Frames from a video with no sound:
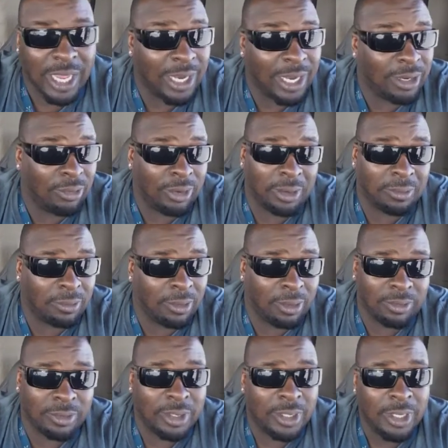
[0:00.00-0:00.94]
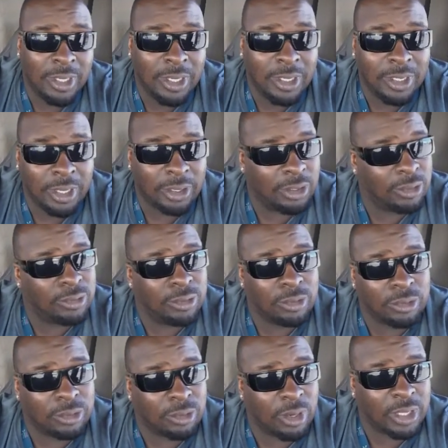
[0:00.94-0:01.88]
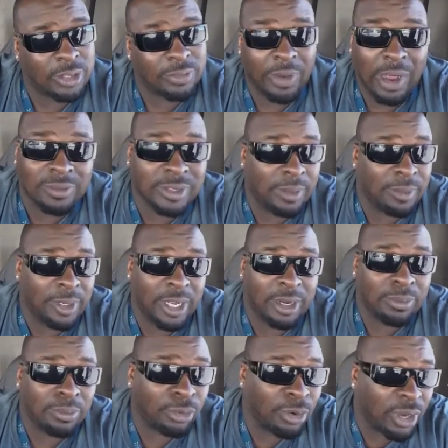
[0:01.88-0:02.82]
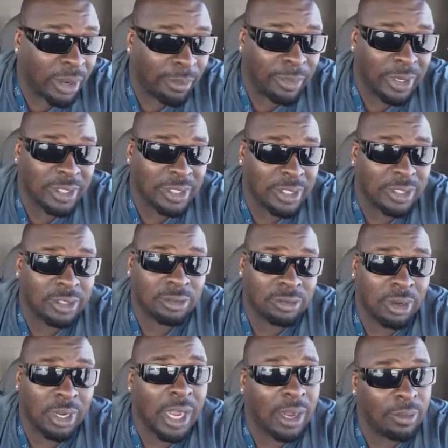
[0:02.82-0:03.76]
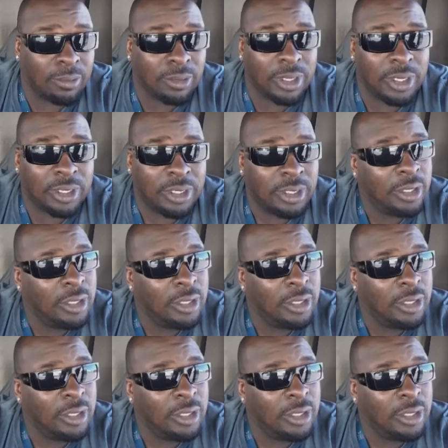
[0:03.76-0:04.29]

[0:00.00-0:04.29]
I don't even want none of those new trucks. If I was able to get a pre-emissions truck, I would.